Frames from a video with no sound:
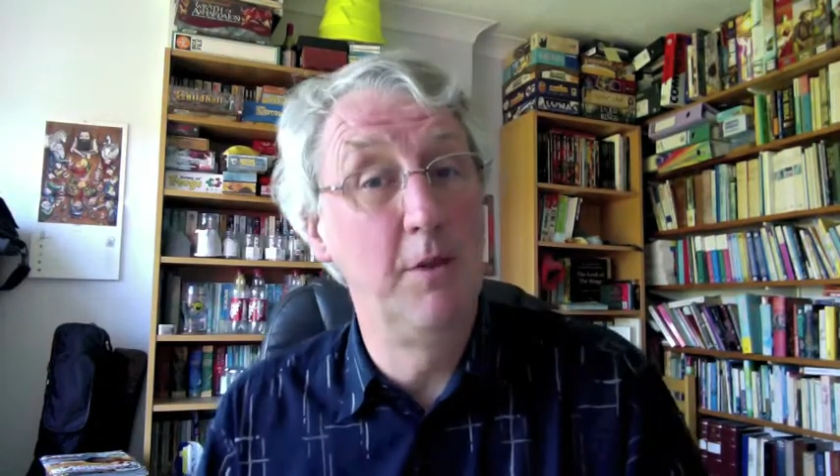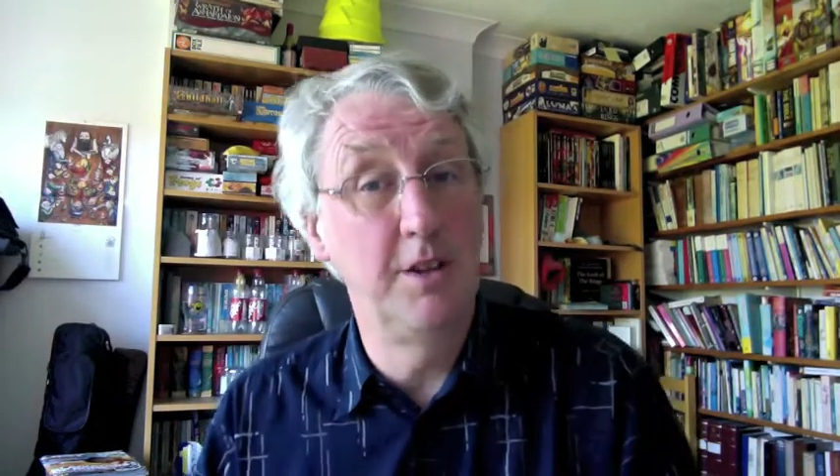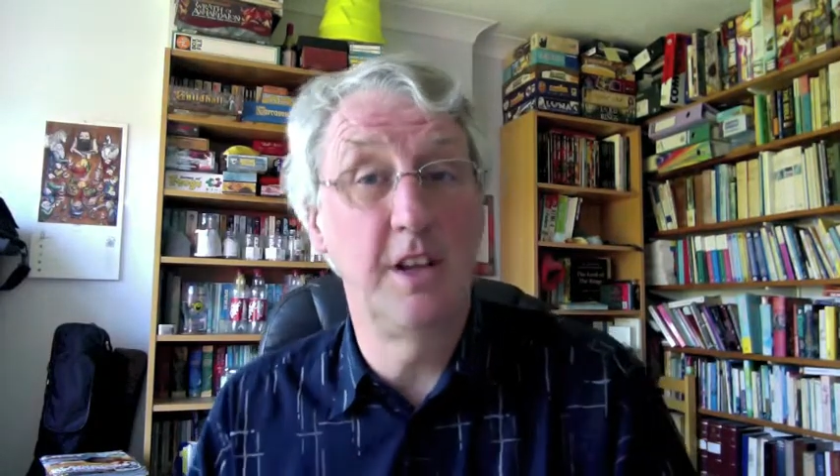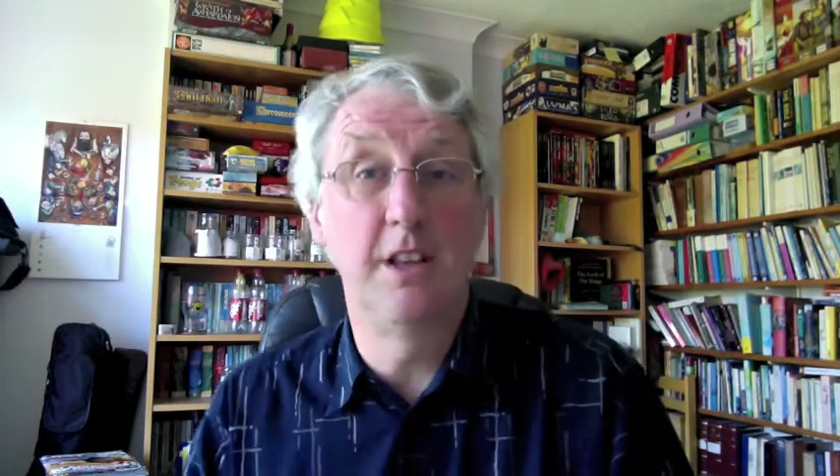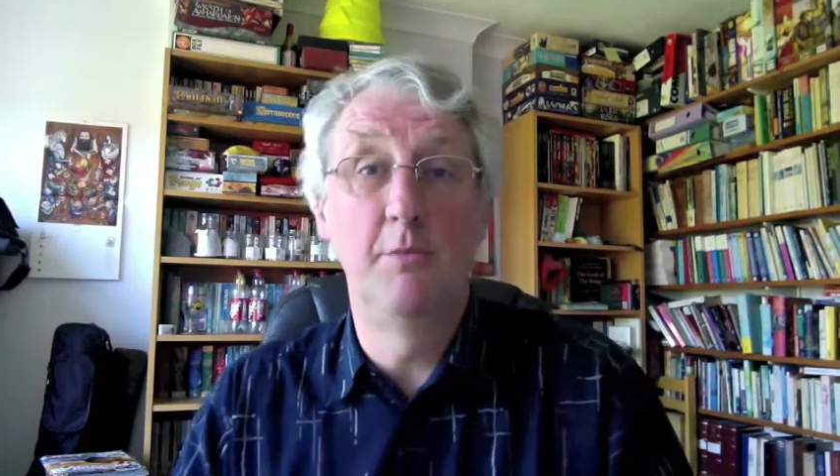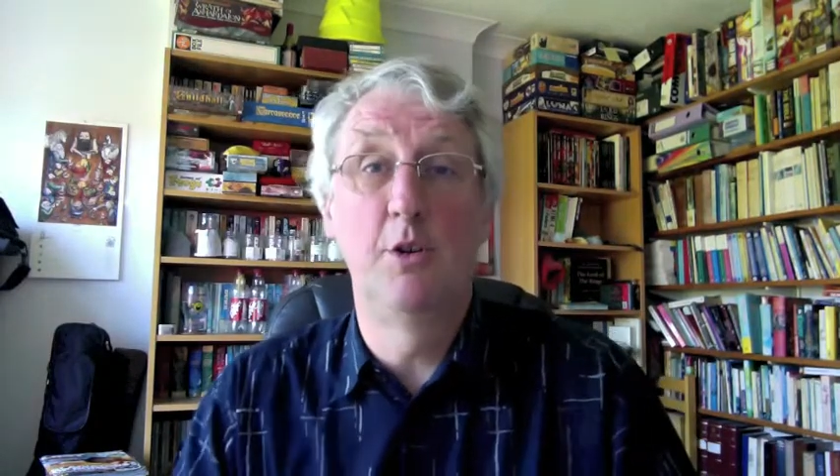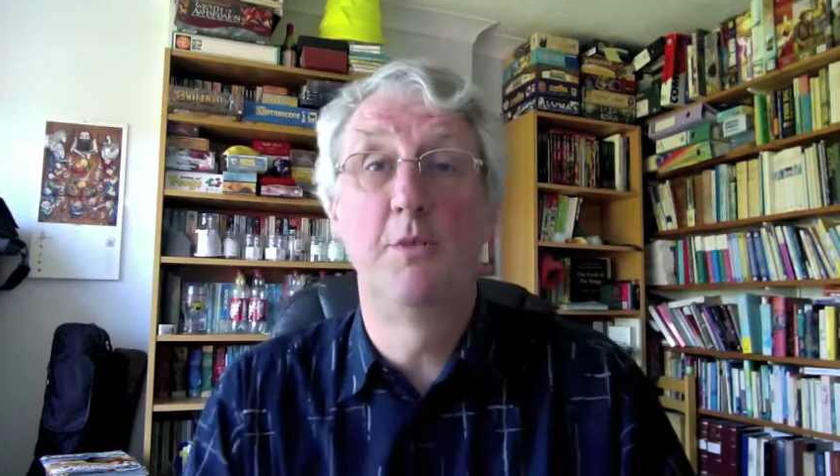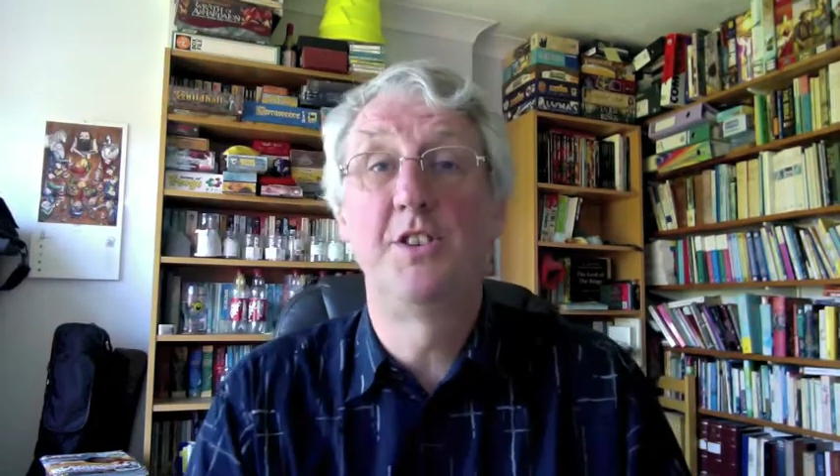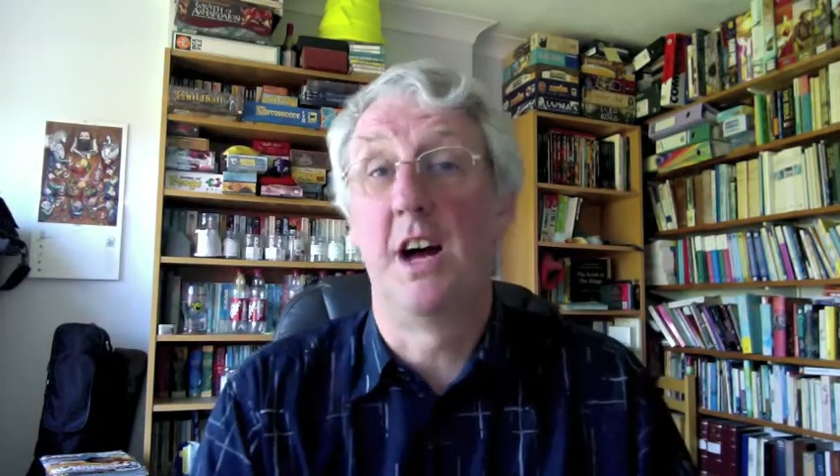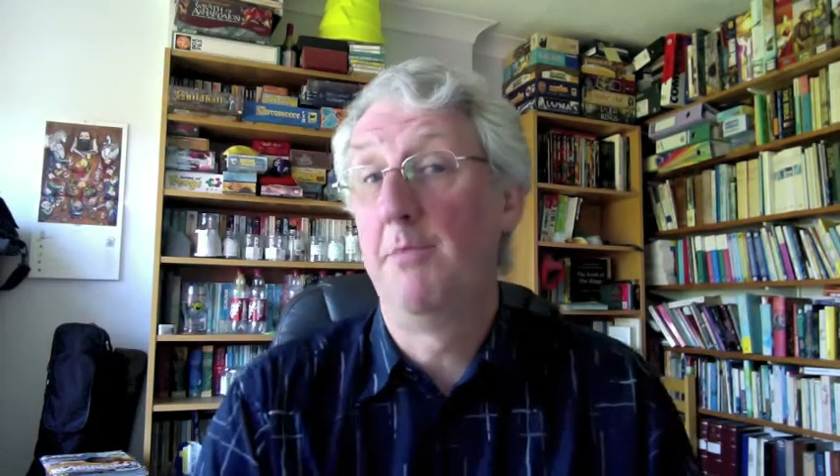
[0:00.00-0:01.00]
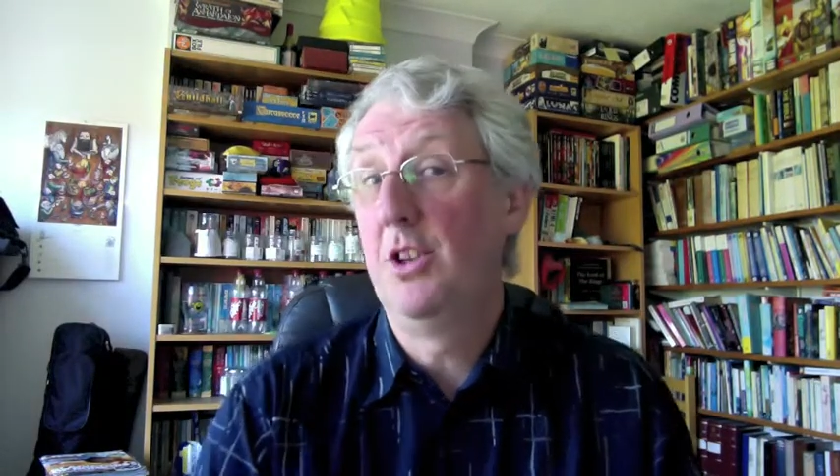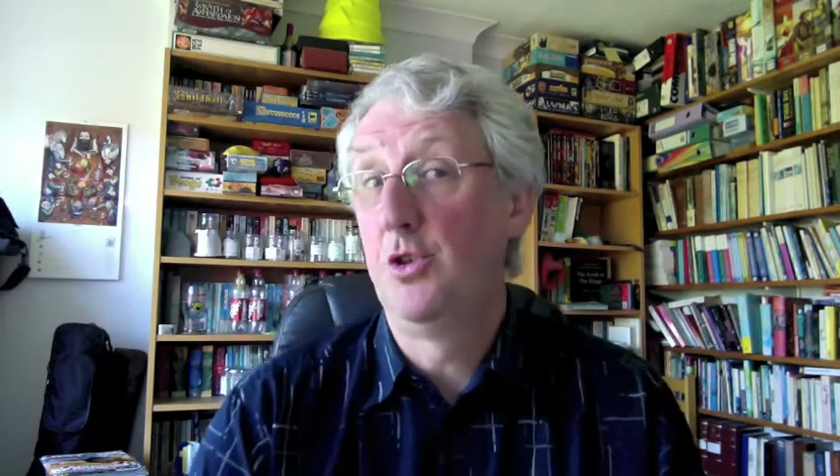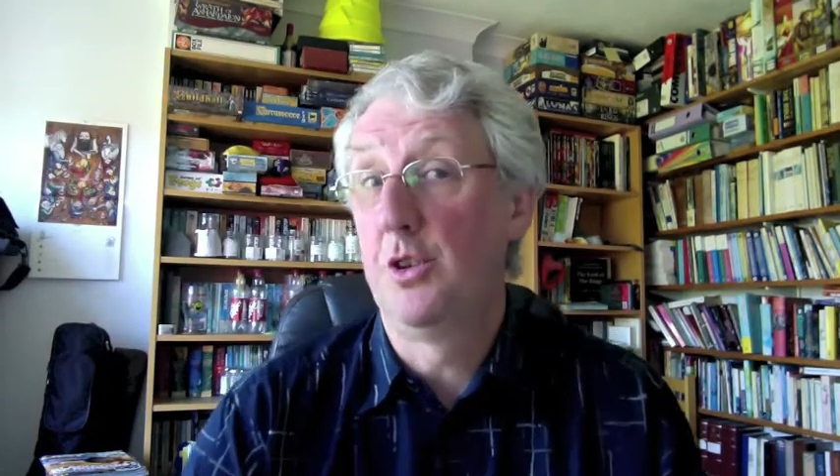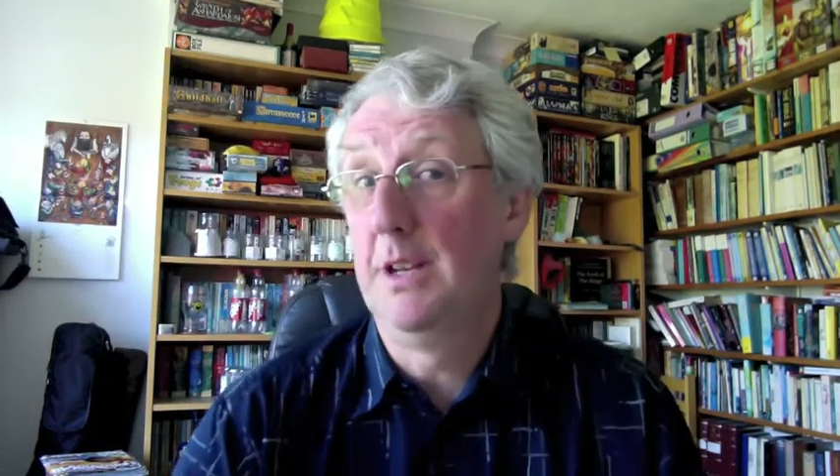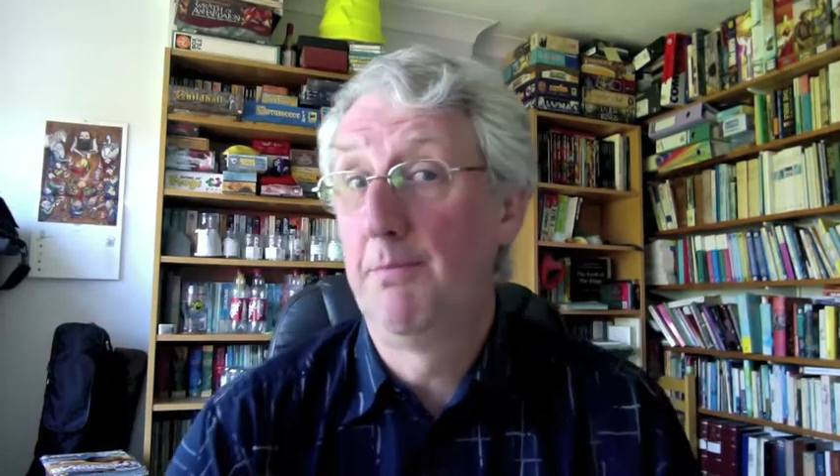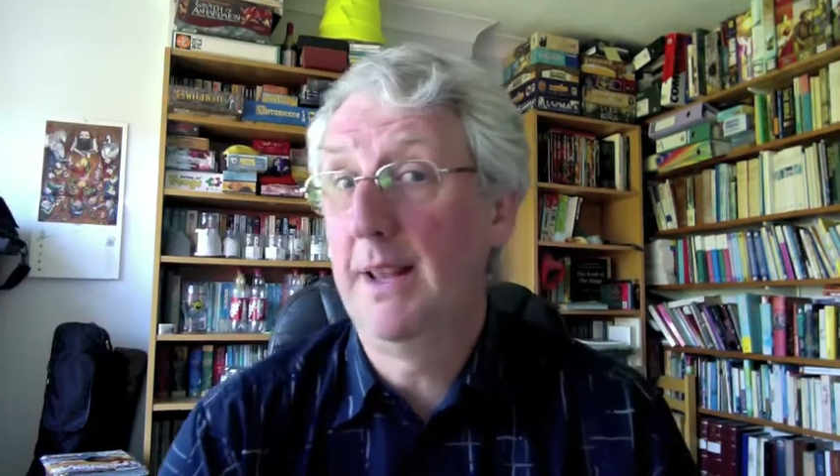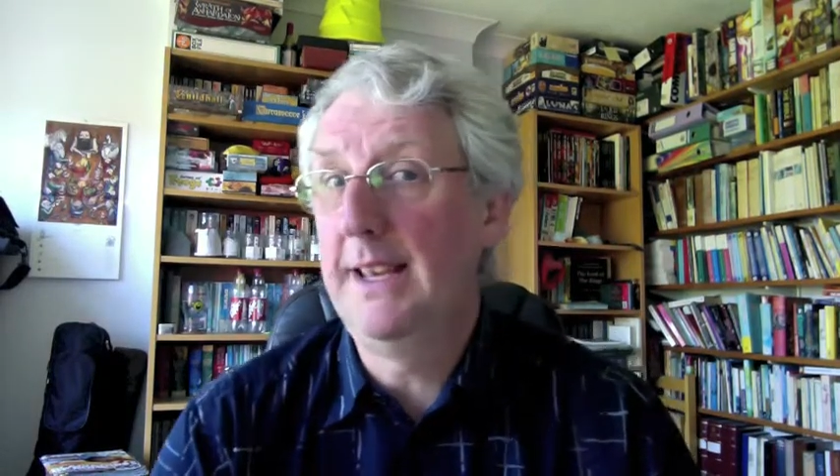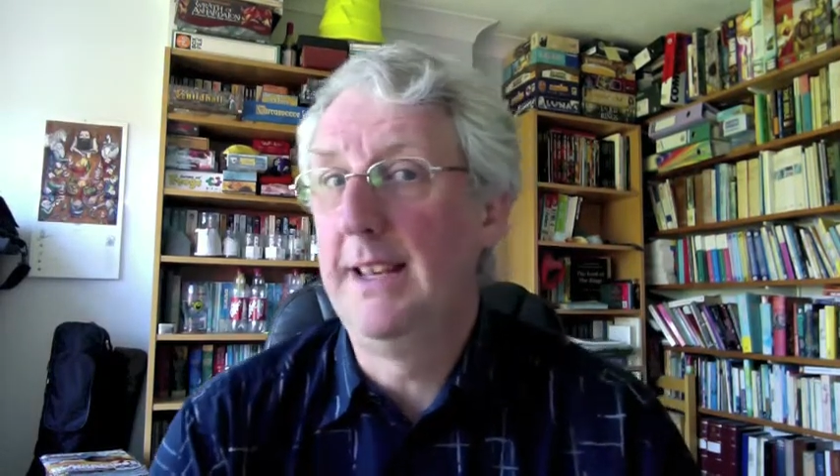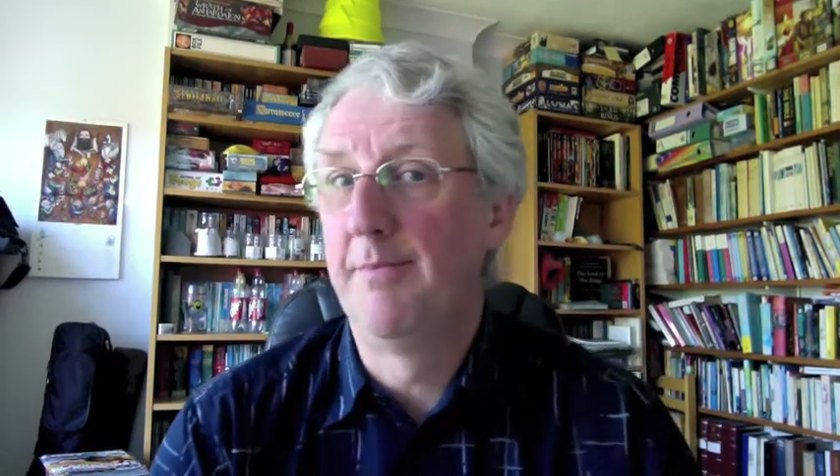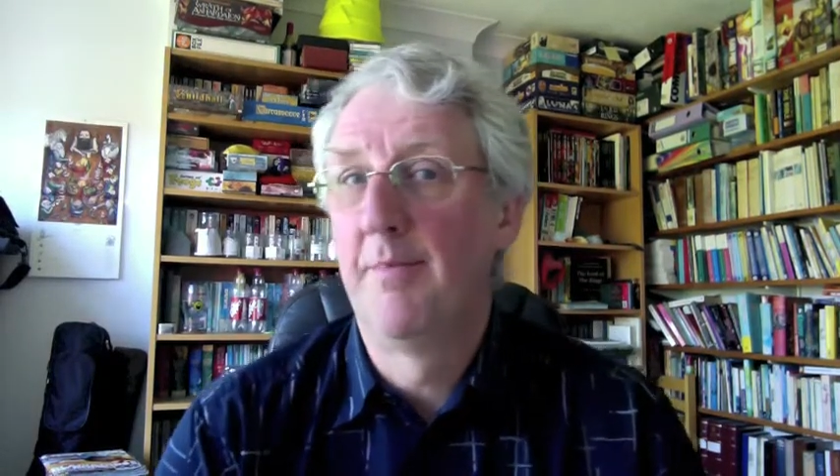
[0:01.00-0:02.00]
that at the moment I'm enjoying
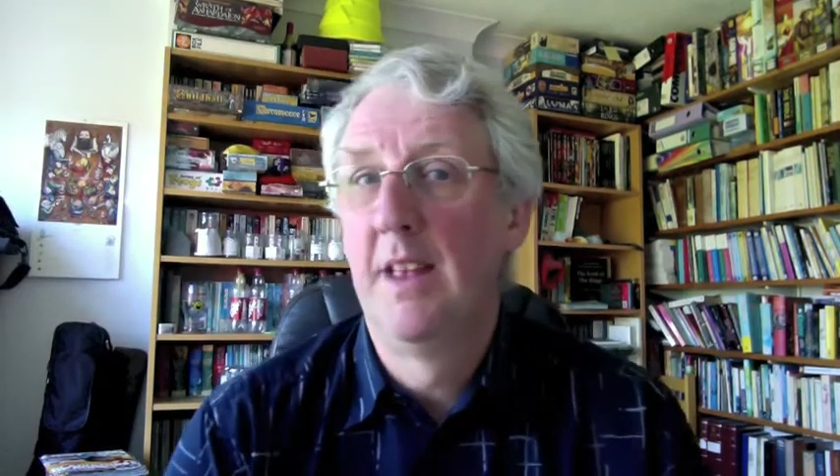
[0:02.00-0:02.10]
playing.